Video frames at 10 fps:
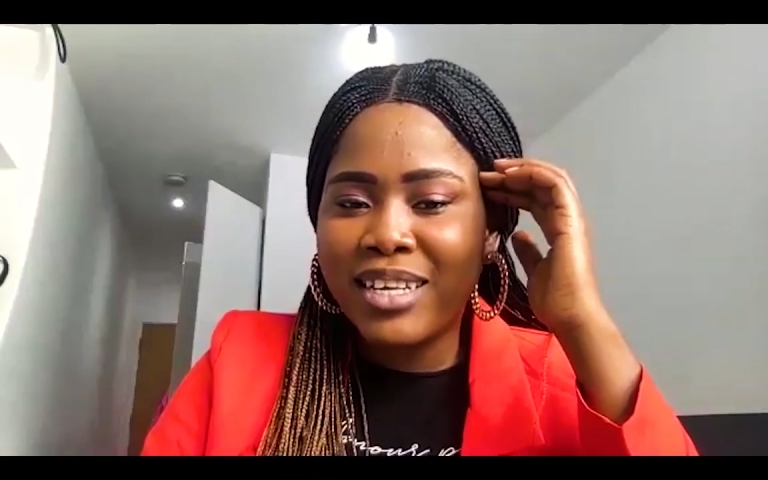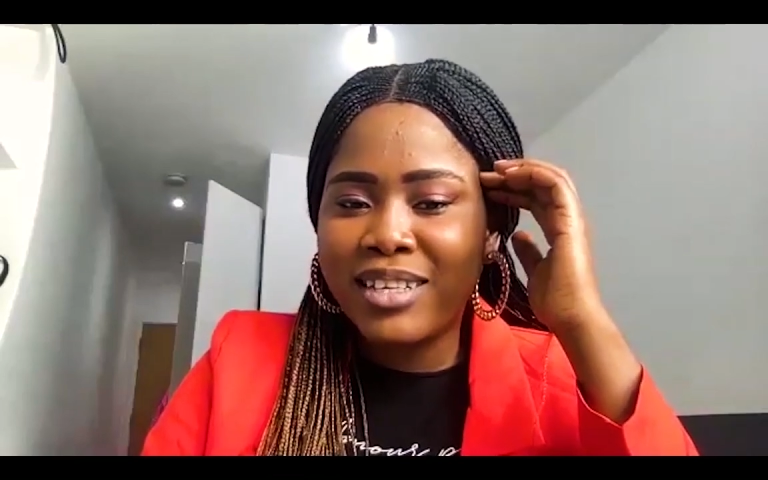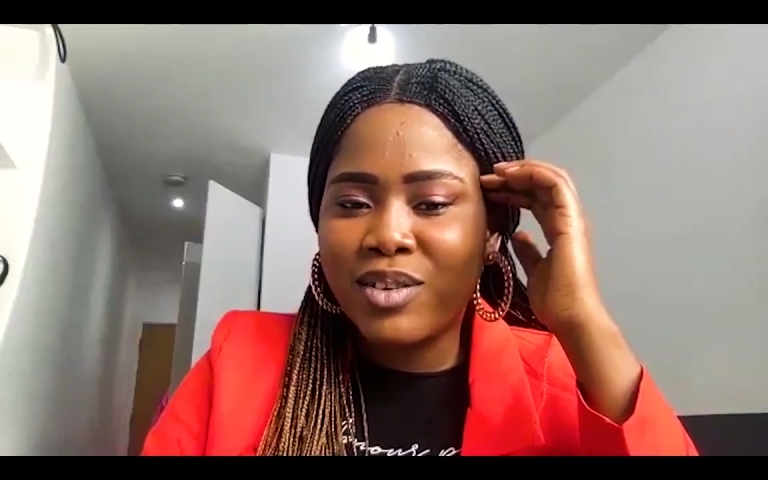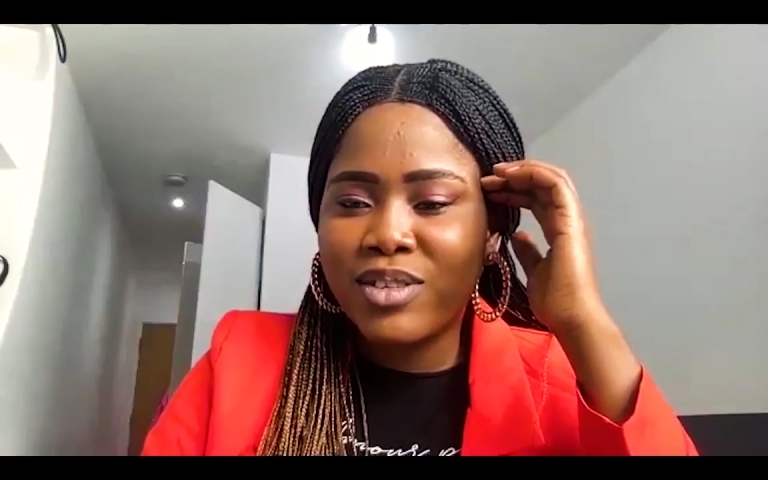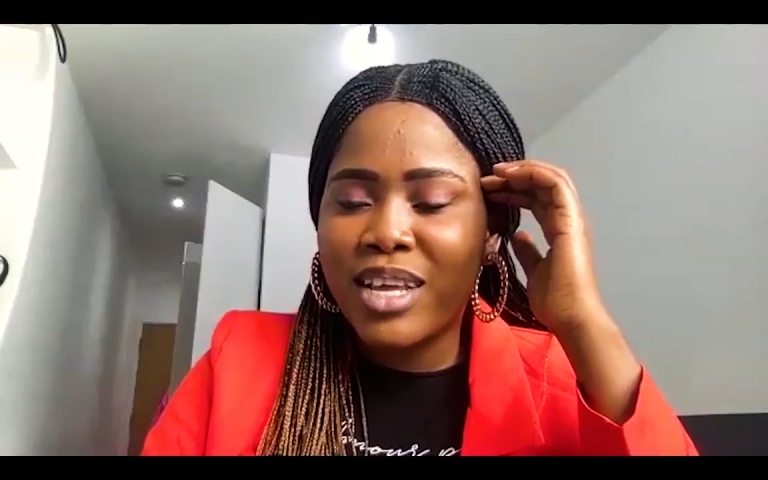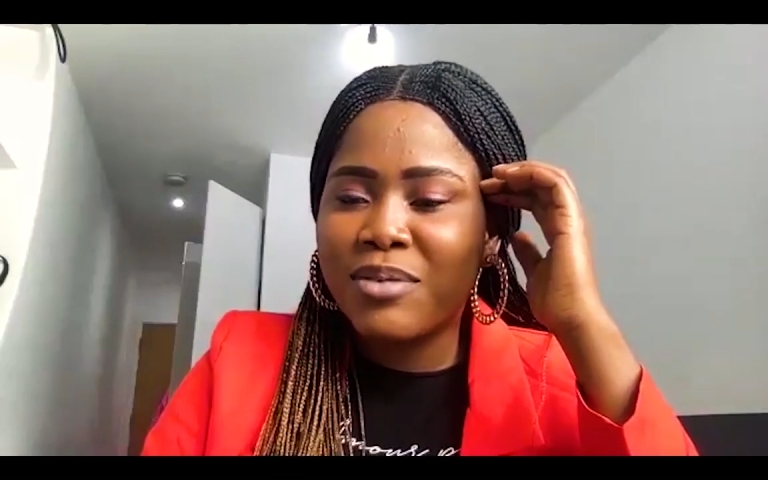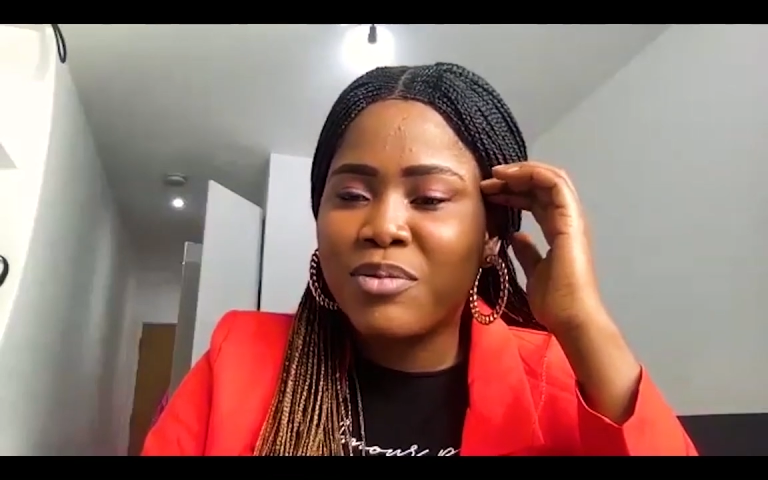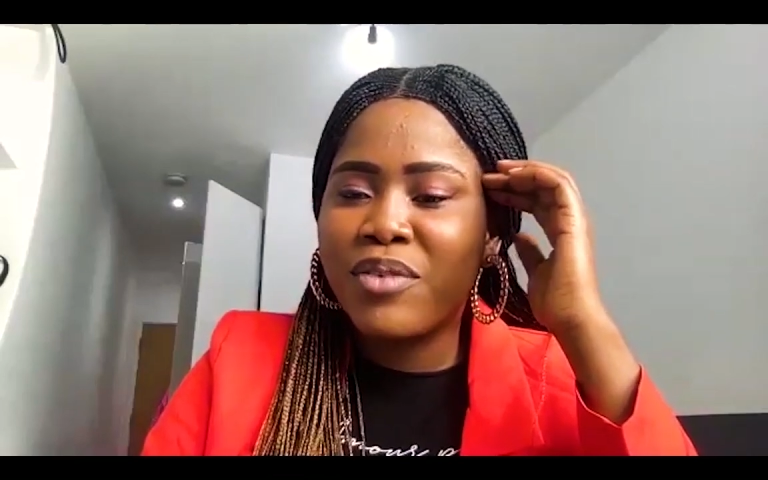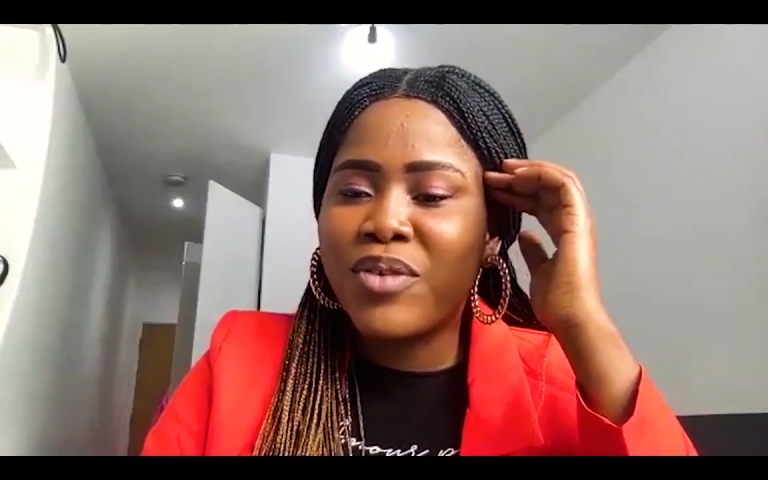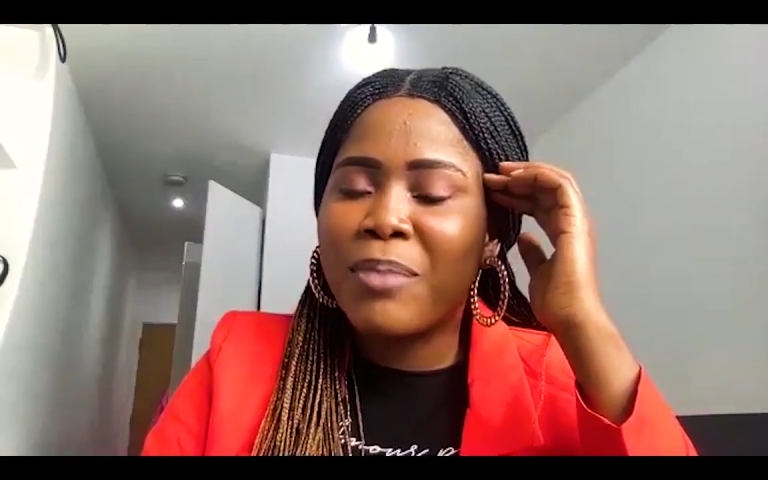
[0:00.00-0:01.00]
Because I don't
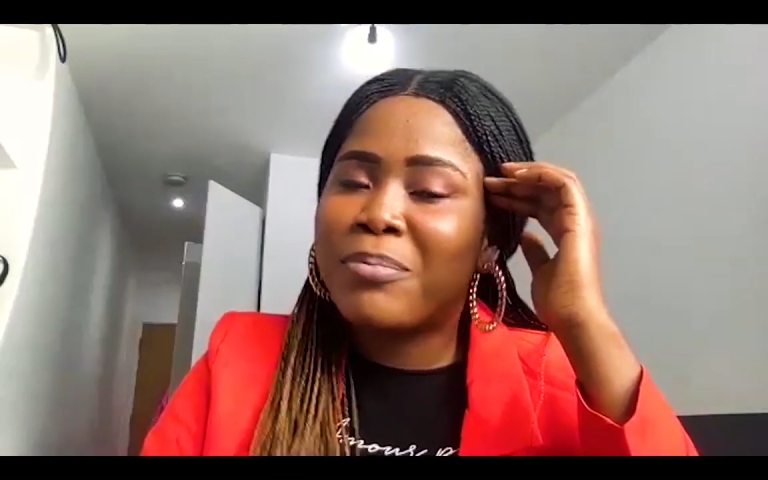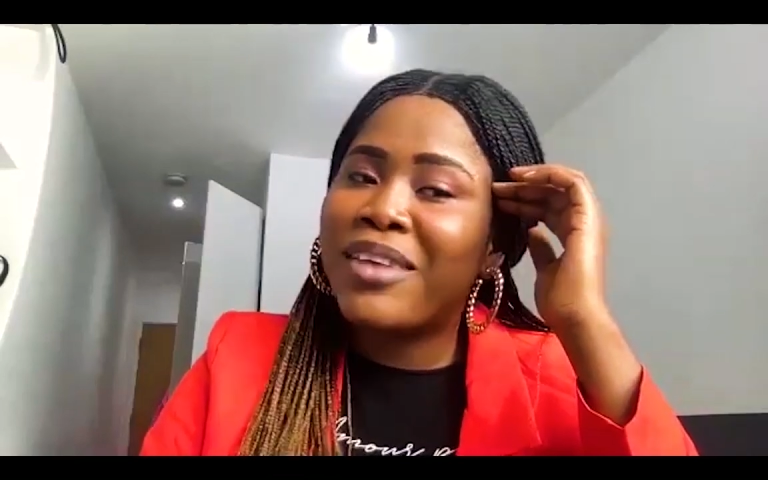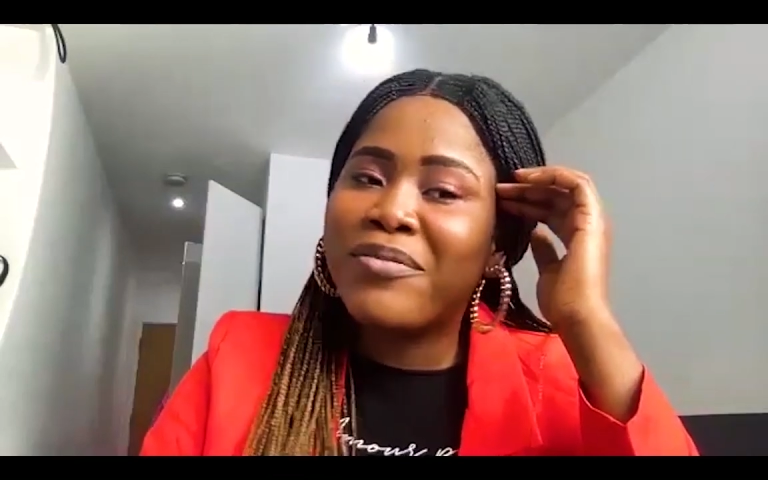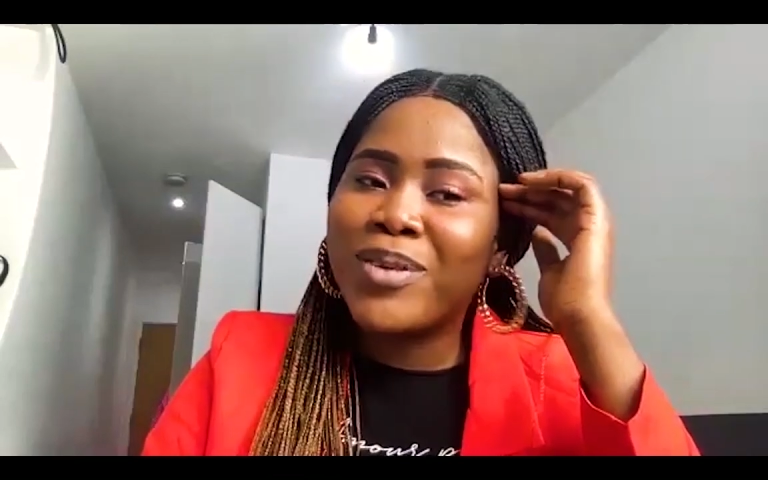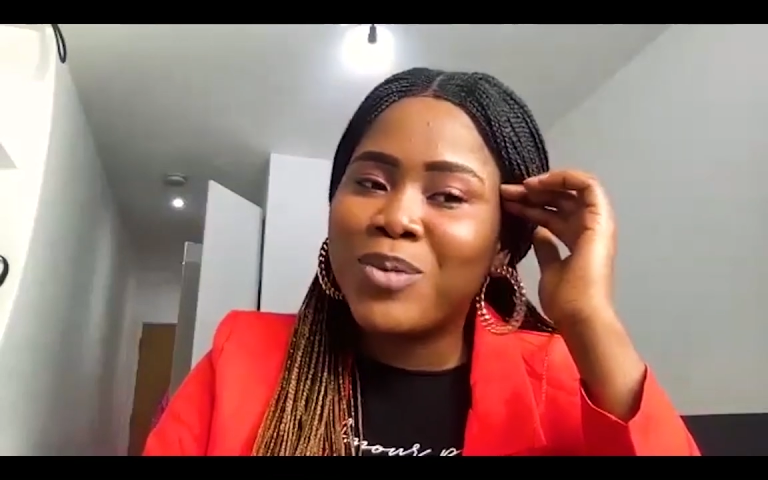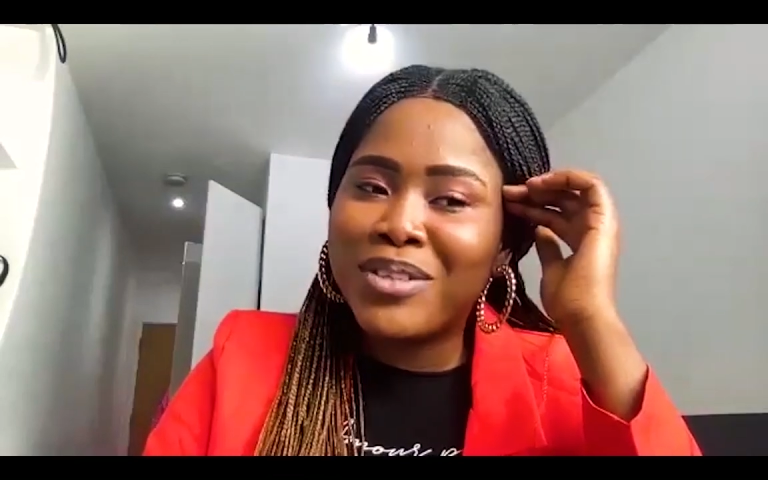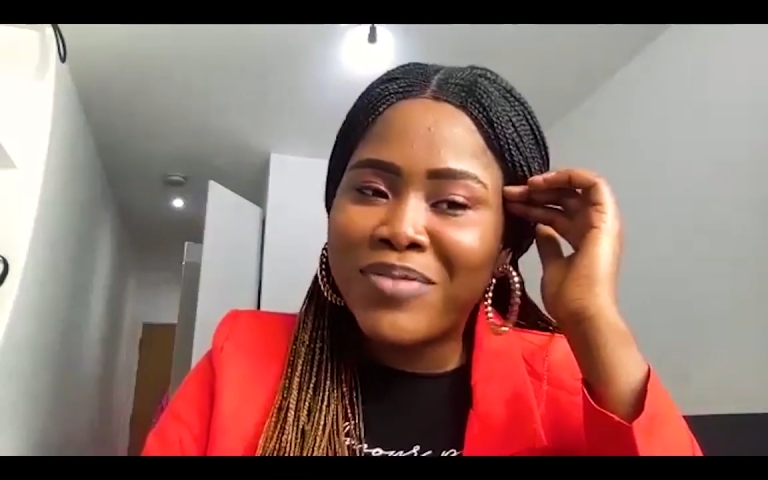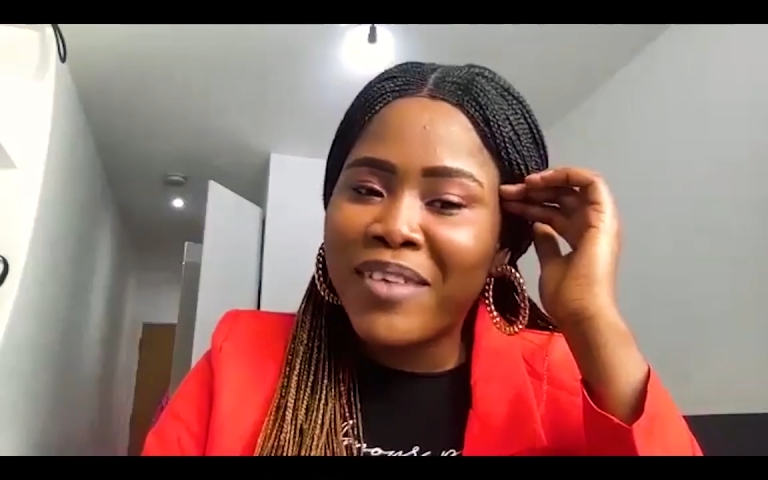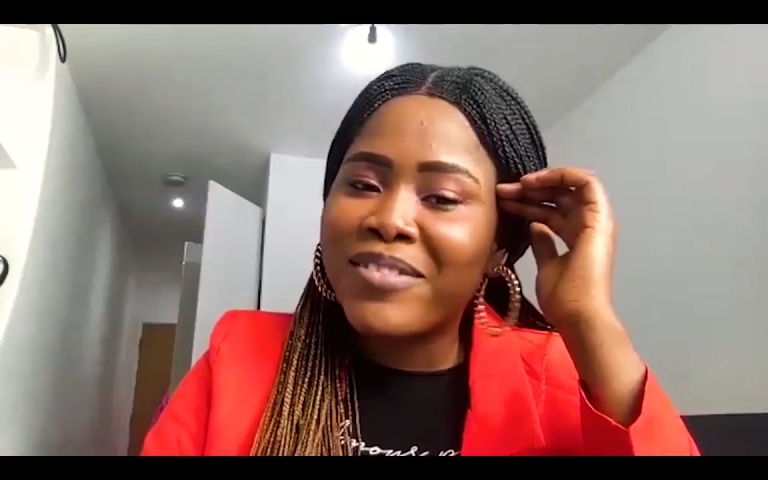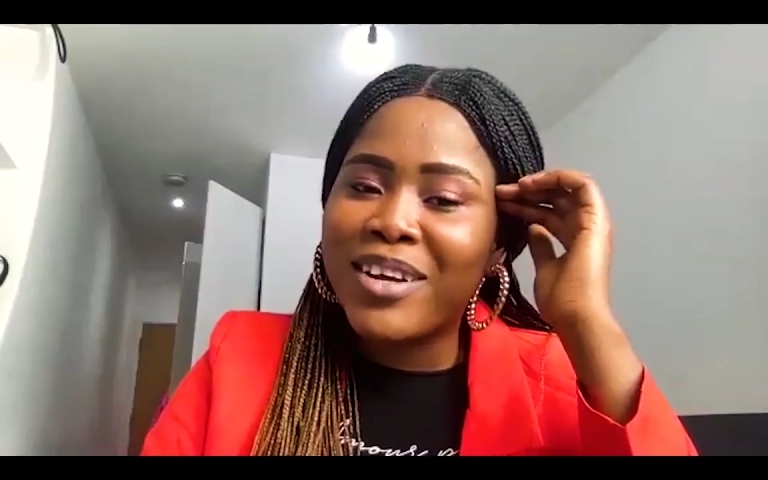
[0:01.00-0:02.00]
know if you applied for
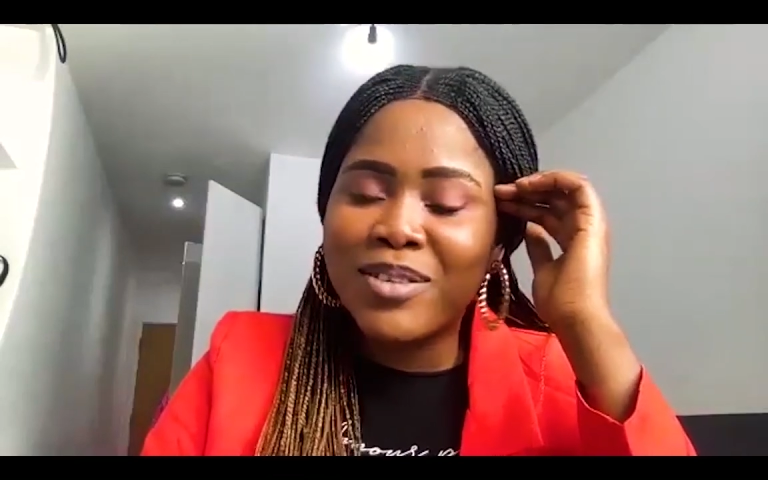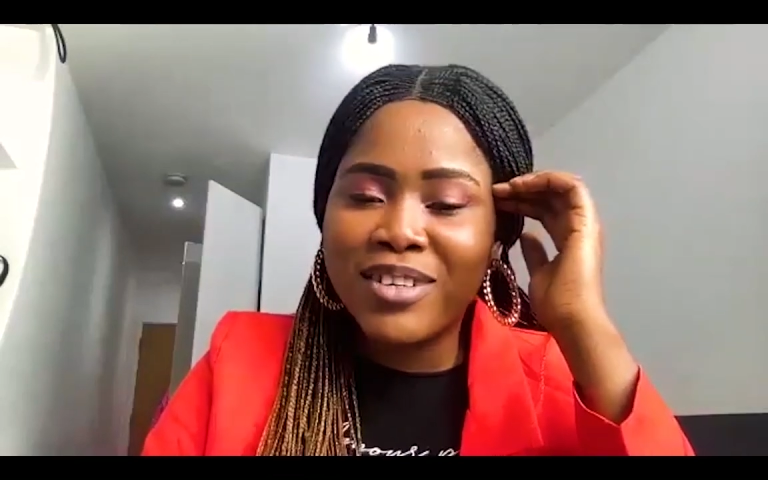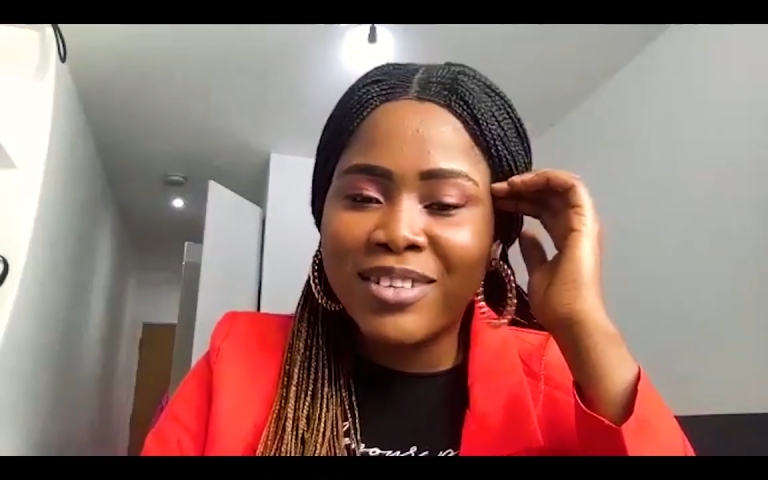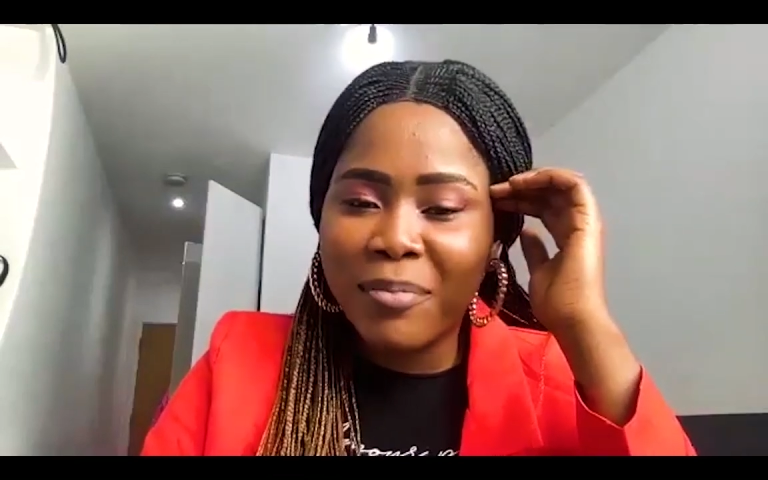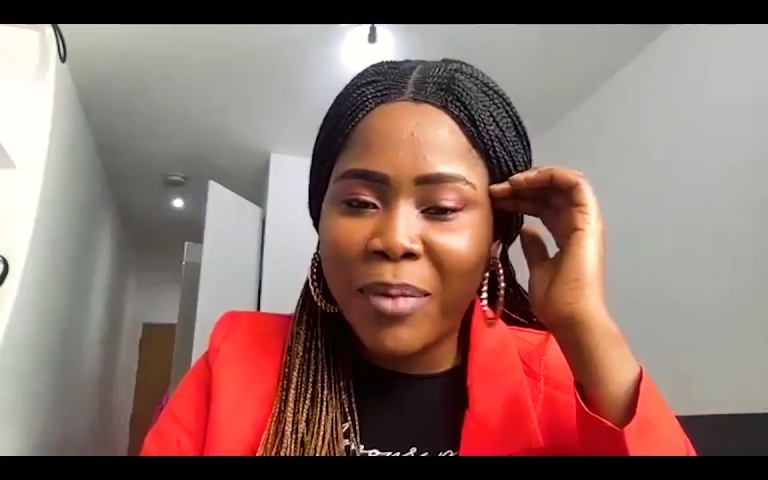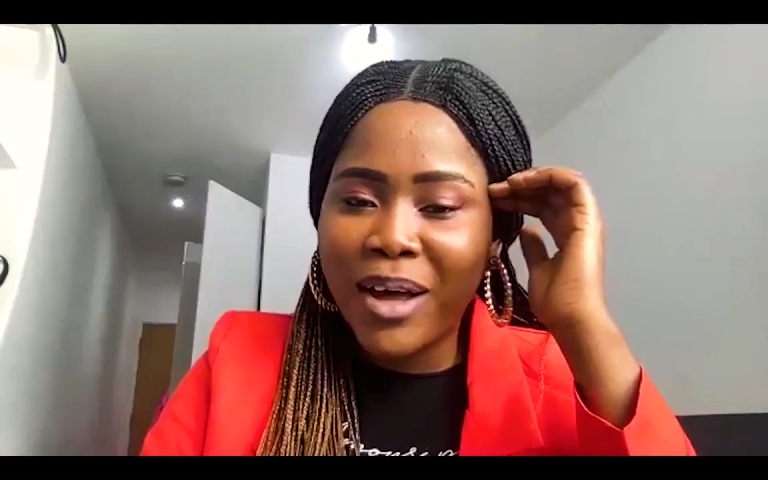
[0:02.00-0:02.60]
25,000.